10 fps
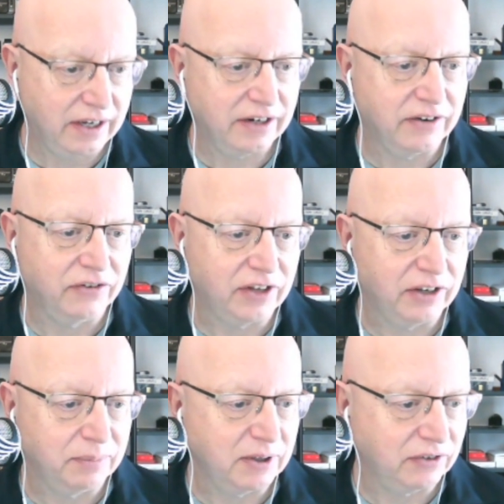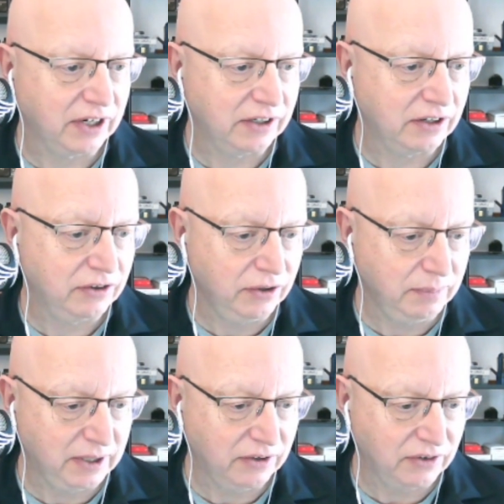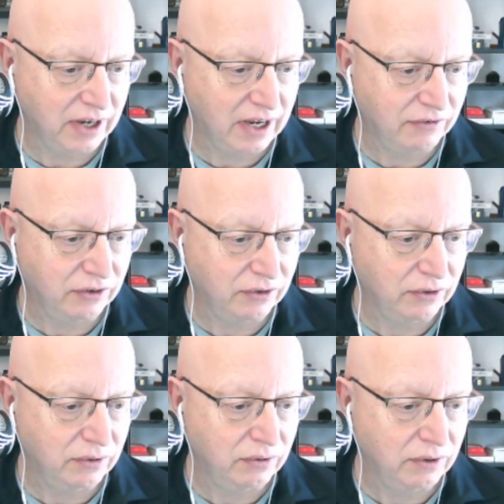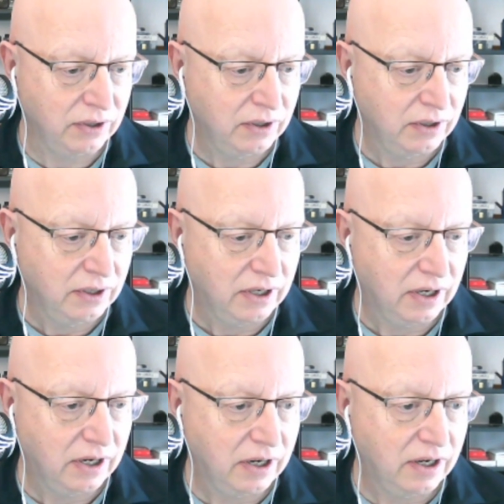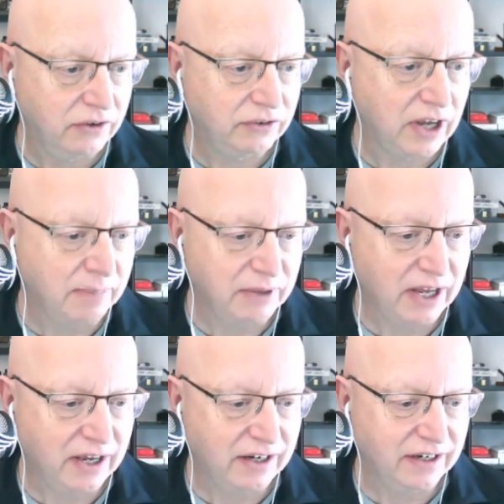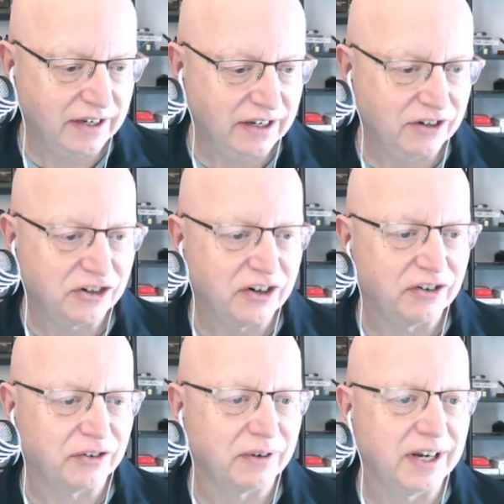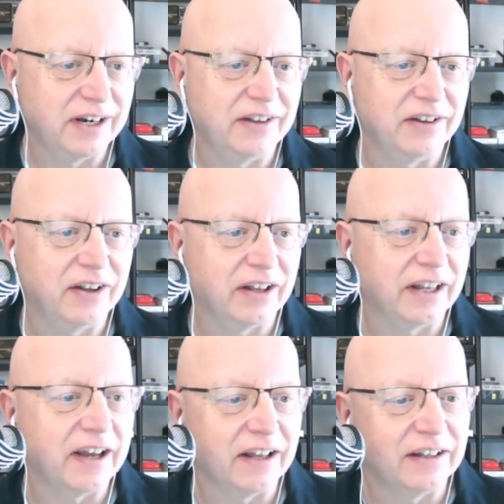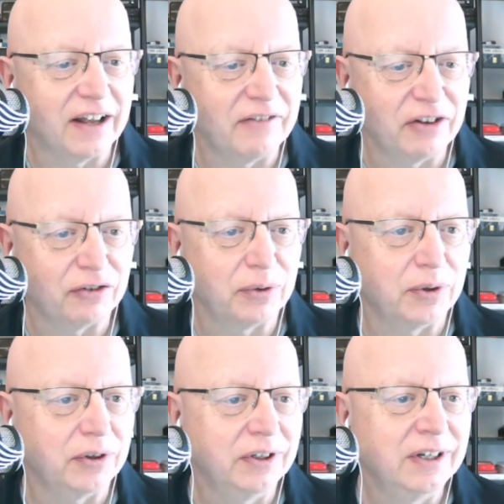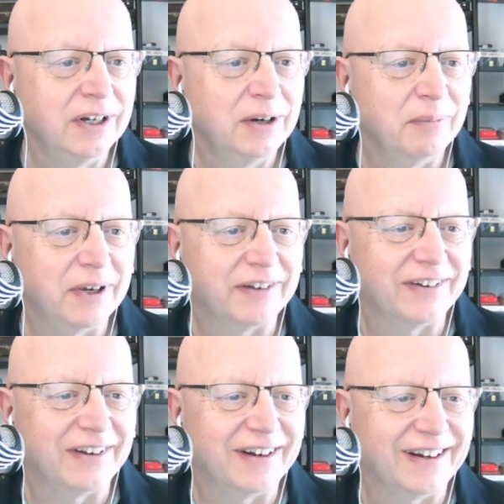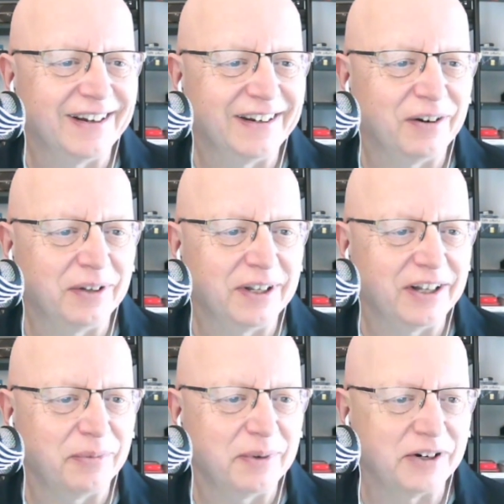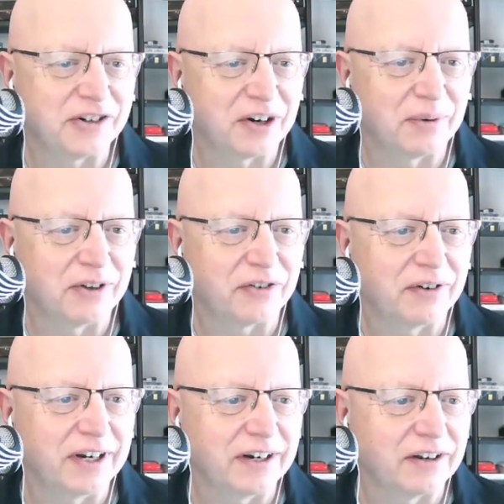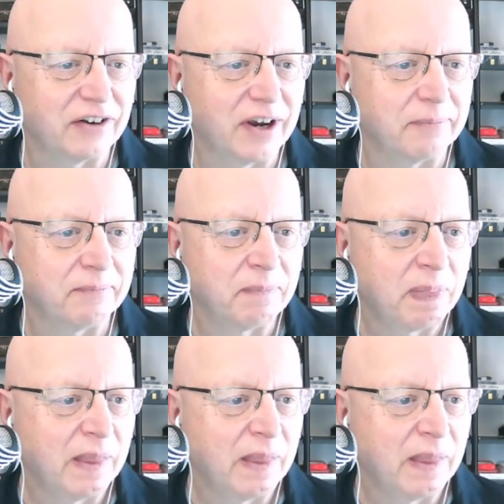I got it. This takes me a second to do because I have to uh, stop that and share screen. And I, I love this tool, but uh, it only lets me to share one screen at a time.